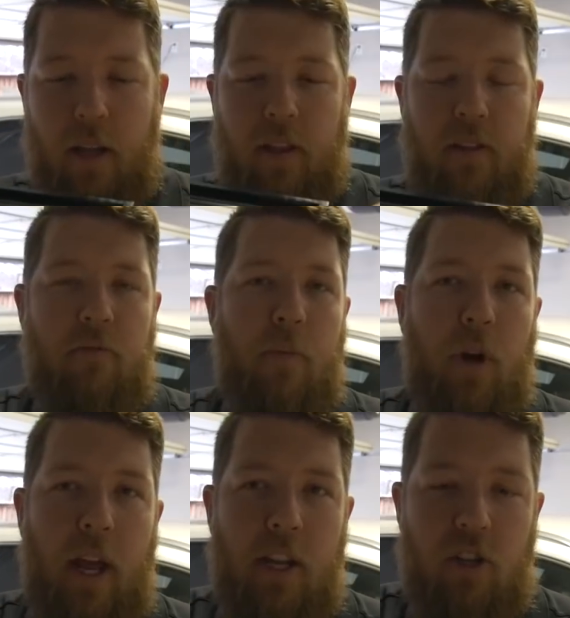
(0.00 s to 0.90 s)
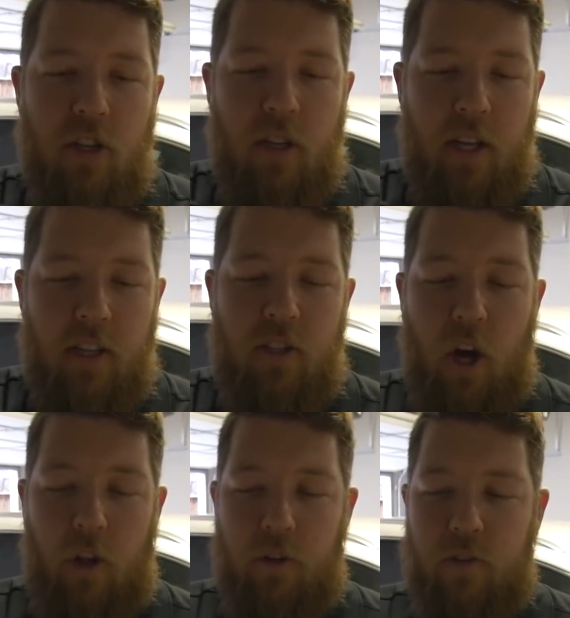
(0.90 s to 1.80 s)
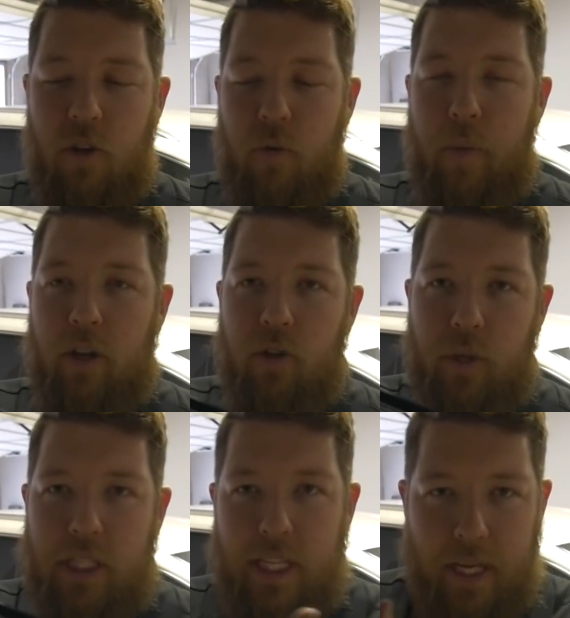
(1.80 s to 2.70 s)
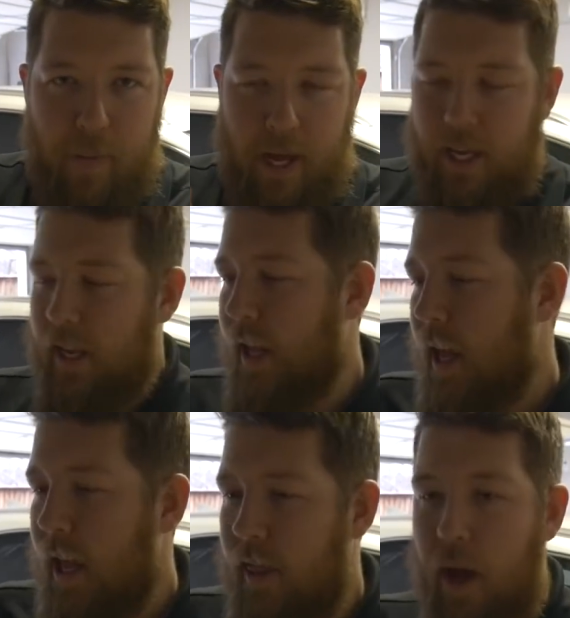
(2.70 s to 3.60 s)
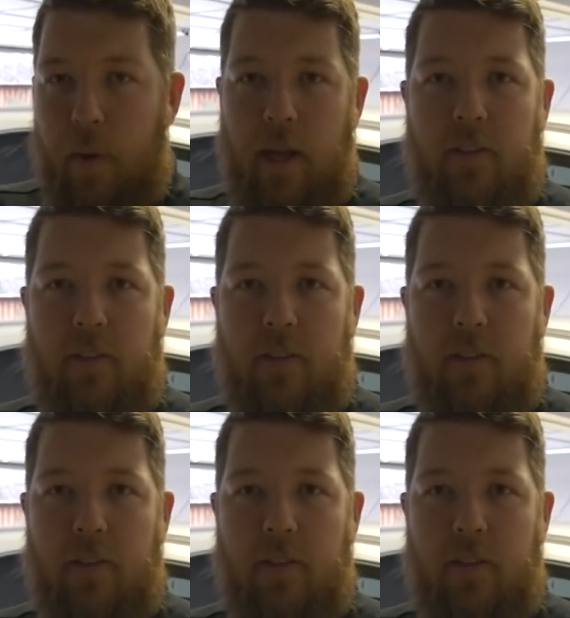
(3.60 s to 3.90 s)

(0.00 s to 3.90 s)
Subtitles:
This rubber edge is taller. So we'll make sure we stick it back in that way.